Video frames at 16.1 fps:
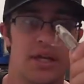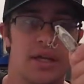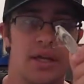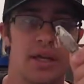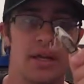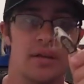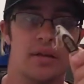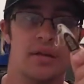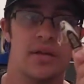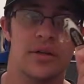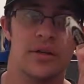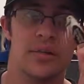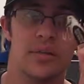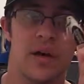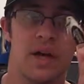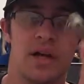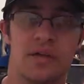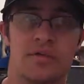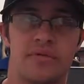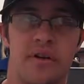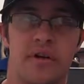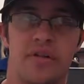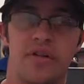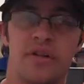and
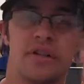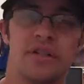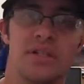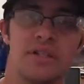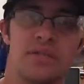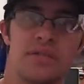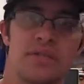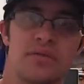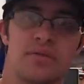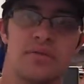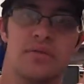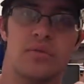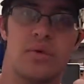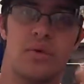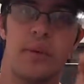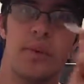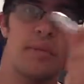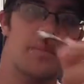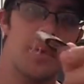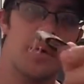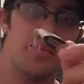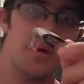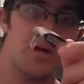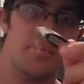I've hooked into, well,
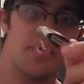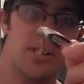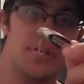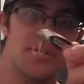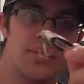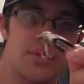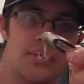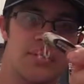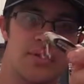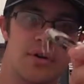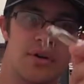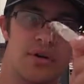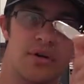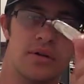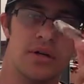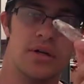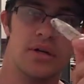my buddy Bryce Colzar